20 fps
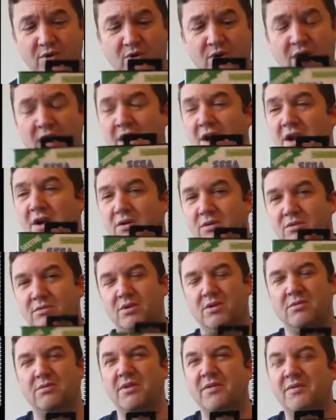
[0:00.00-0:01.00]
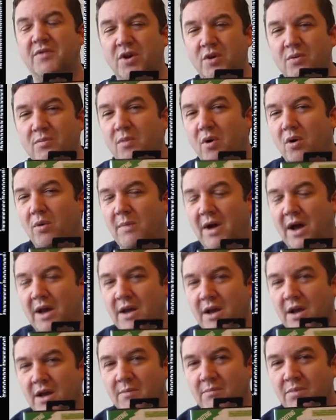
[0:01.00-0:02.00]
or not review, more my
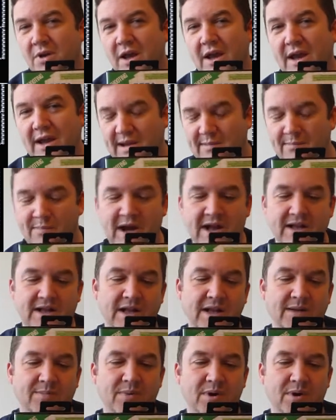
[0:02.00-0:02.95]
playing it badly,